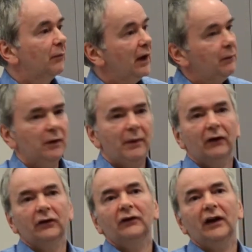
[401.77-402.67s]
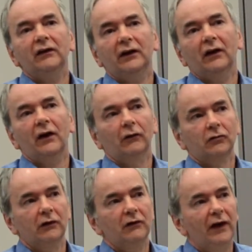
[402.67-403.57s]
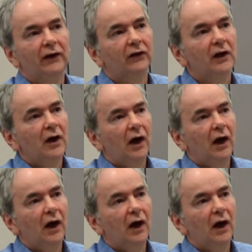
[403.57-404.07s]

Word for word: maybe about attending a cultural event,